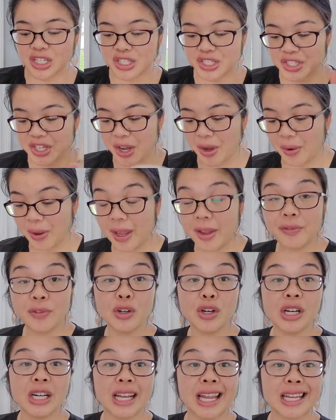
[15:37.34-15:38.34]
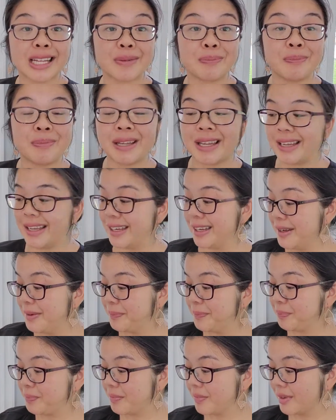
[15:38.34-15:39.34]
So if you're like
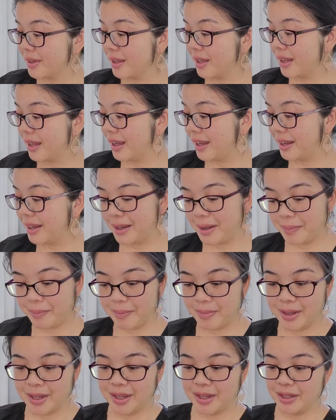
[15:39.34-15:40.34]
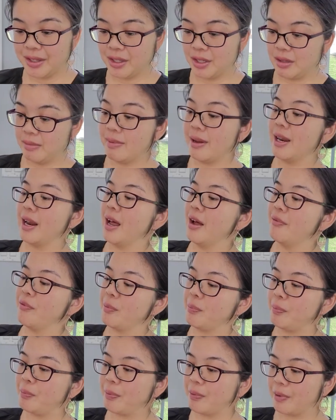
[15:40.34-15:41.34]
me, um, you might have
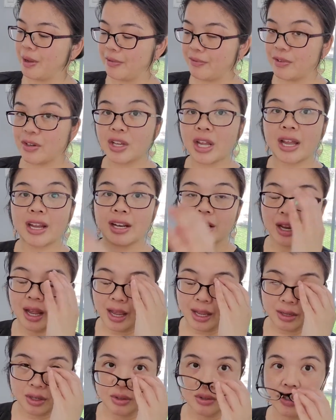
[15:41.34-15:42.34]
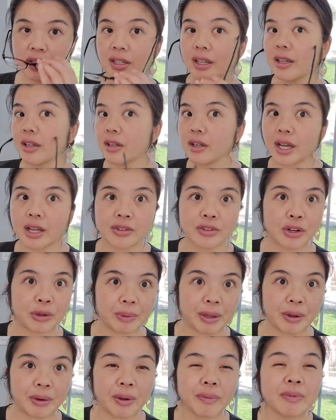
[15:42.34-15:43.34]
a, if, and I usually, you guys know
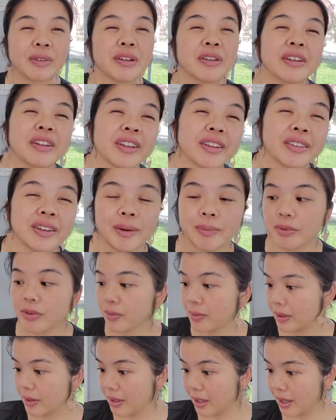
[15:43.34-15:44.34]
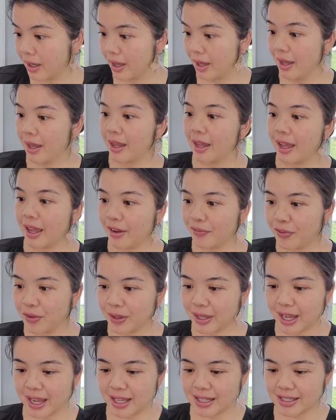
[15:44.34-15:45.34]
me, I'm doing this and I'm squinting. If
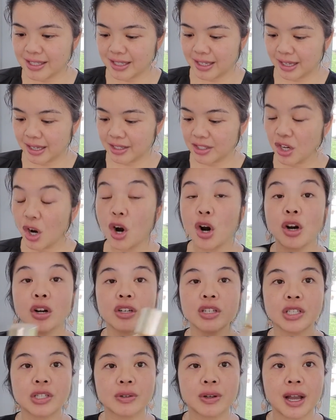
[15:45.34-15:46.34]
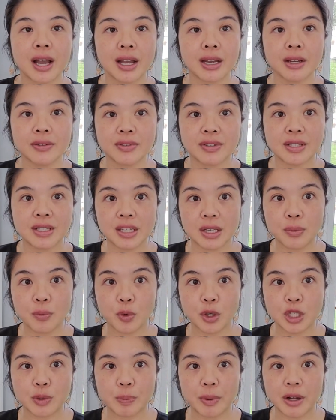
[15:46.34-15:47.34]
you can't see, it's hard to kind of see
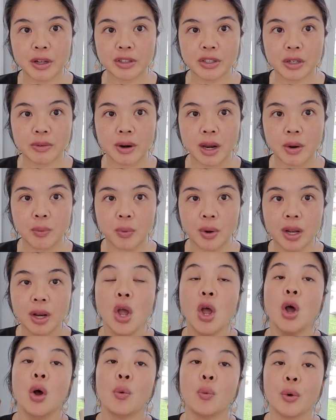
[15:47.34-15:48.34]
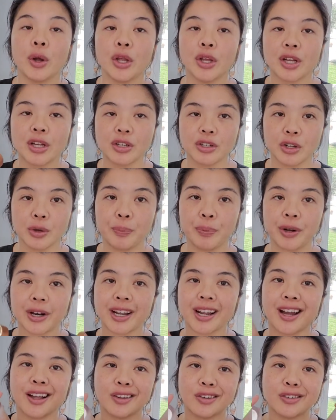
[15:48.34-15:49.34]
which ball is the right one. What you can do,
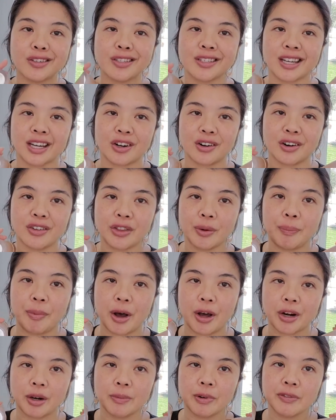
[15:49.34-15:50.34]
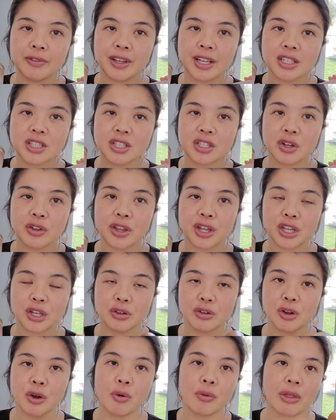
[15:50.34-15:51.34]
put a colored sticker at the bottom of it so
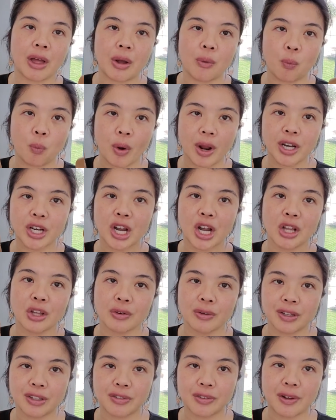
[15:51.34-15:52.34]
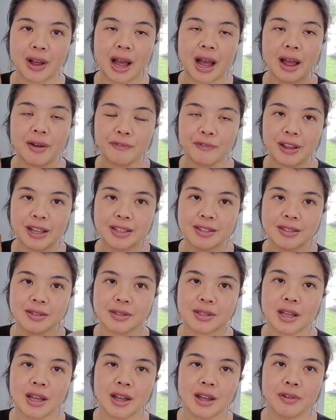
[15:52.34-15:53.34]
that you know that one color is
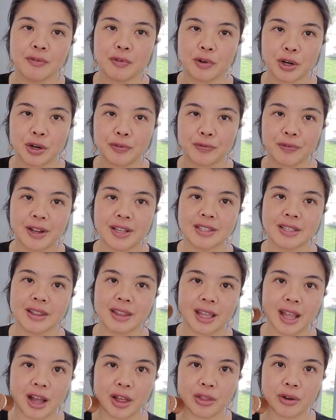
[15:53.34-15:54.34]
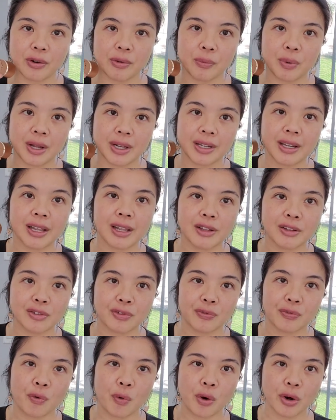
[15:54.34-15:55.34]
face for your face and the other one
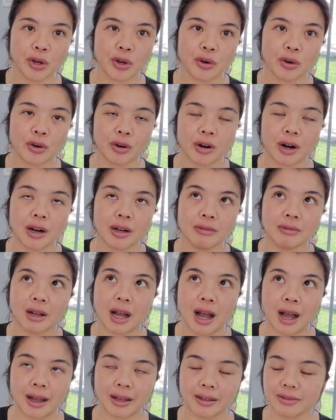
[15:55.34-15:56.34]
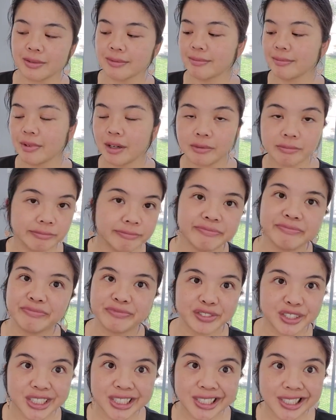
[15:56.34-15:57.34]
is for your eyes.
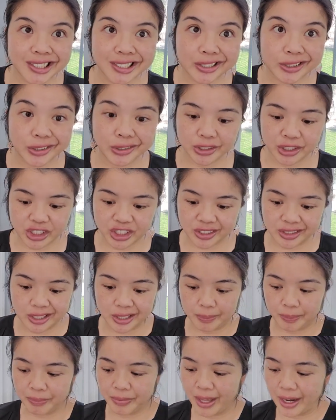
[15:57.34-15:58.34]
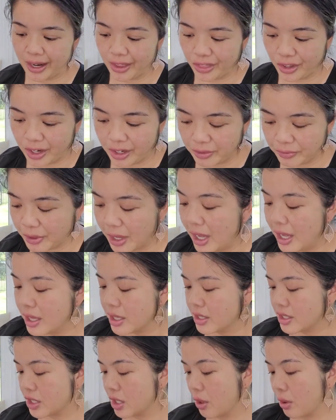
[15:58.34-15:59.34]
Just a little tip that I thought
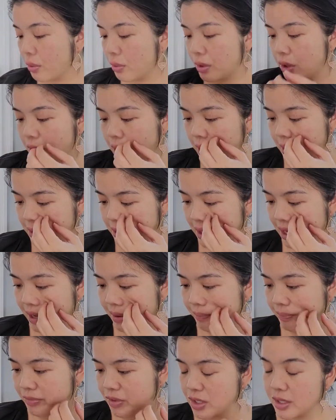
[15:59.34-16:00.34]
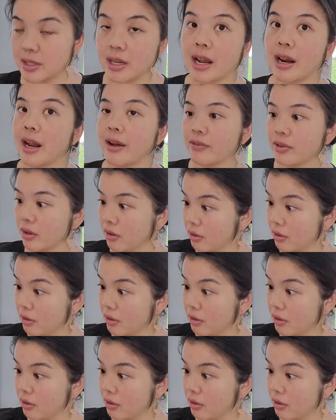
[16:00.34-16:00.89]
of, so you can um, just not have to